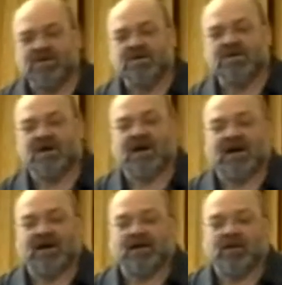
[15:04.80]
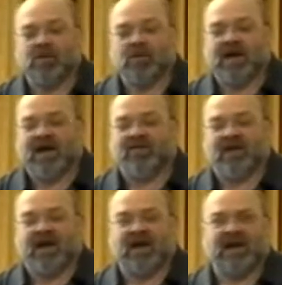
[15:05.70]
We have
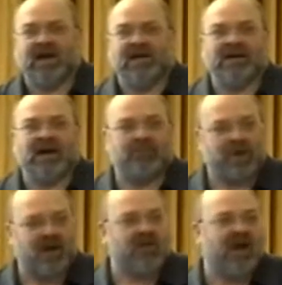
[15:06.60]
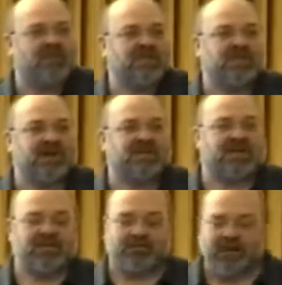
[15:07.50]
a program which
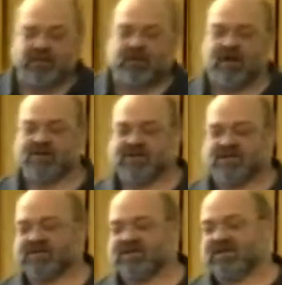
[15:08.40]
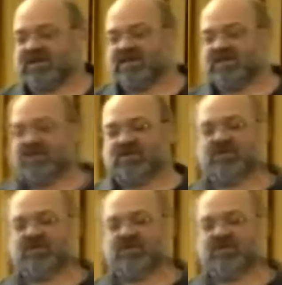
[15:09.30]
basically pre-processes it into